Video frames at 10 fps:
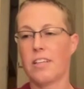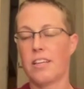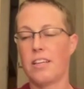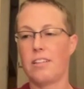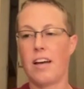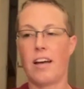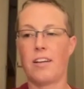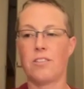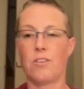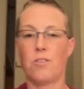he
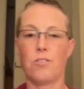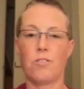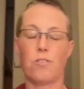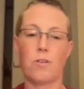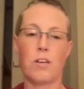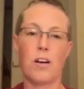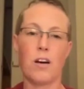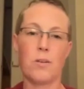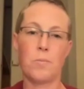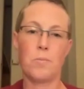diagnosed three
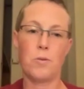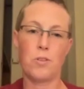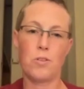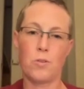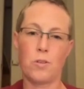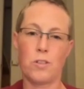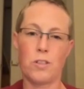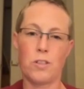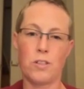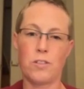autoimmune
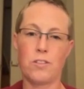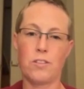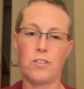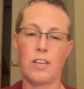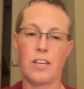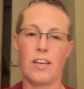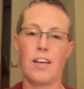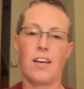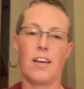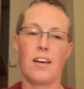disorders,
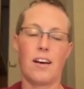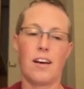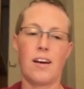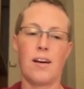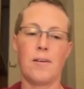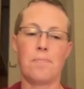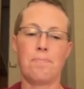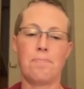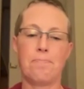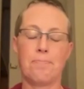
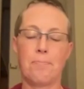um,